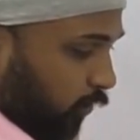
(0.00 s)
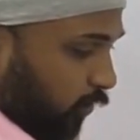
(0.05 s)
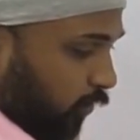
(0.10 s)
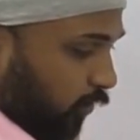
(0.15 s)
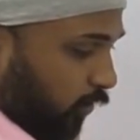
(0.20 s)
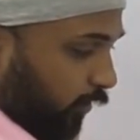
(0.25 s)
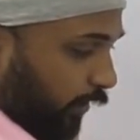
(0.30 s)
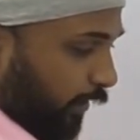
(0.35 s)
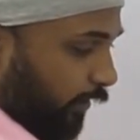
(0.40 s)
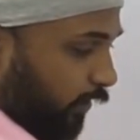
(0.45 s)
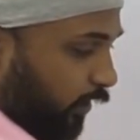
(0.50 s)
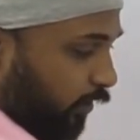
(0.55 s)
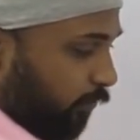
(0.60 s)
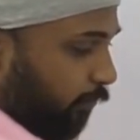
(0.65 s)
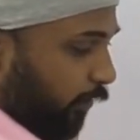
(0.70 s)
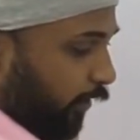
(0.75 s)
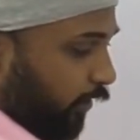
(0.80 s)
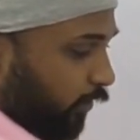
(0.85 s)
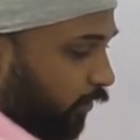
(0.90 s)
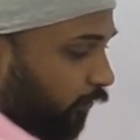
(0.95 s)
90
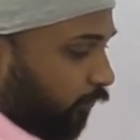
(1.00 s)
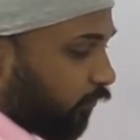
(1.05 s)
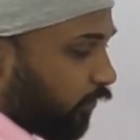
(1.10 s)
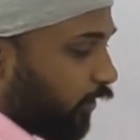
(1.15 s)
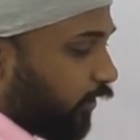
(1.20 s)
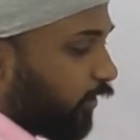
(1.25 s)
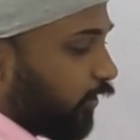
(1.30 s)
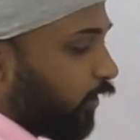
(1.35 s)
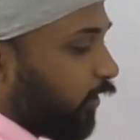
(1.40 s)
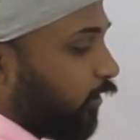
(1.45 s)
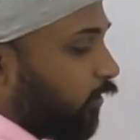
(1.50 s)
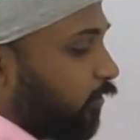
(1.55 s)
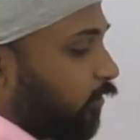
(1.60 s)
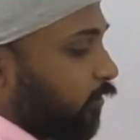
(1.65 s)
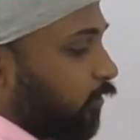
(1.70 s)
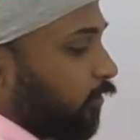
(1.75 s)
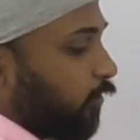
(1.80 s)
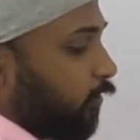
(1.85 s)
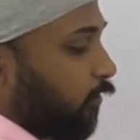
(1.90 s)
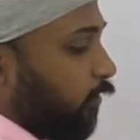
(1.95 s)
minus of
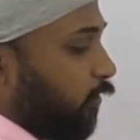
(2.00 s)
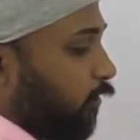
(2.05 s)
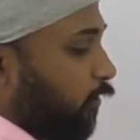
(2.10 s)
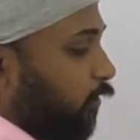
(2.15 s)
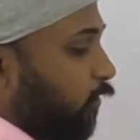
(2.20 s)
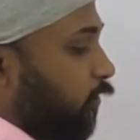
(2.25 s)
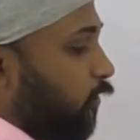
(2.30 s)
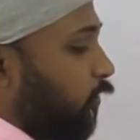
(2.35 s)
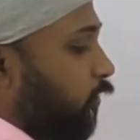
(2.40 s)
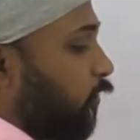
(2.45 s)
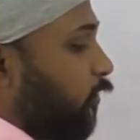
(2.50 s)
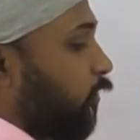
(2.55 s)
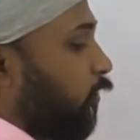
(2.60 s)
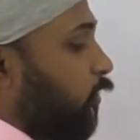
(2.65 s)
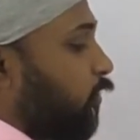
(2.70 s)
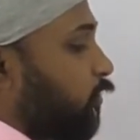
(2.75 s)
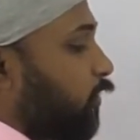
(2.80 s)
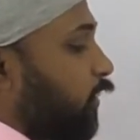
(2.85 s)
theta is